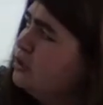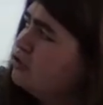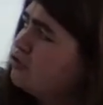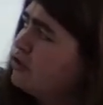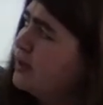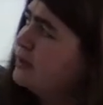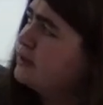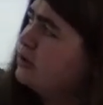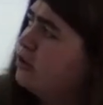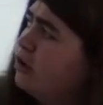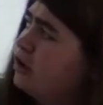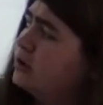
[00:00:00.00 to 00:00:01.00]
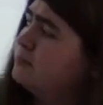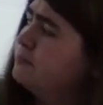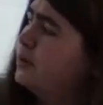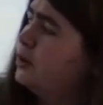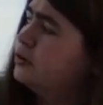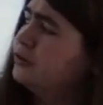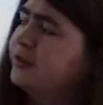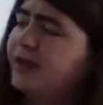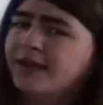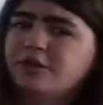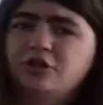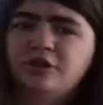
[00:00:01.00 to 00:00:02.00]
trace along both
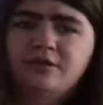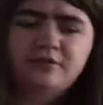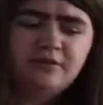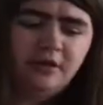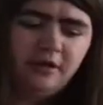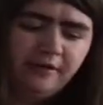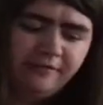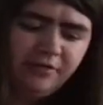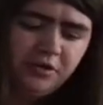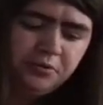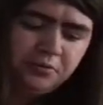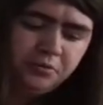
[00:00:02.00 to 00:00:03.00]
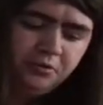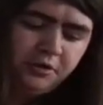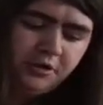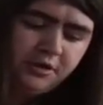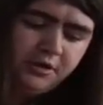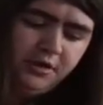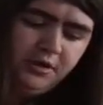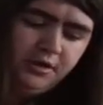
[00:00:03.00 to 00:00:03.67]
edges of the ruler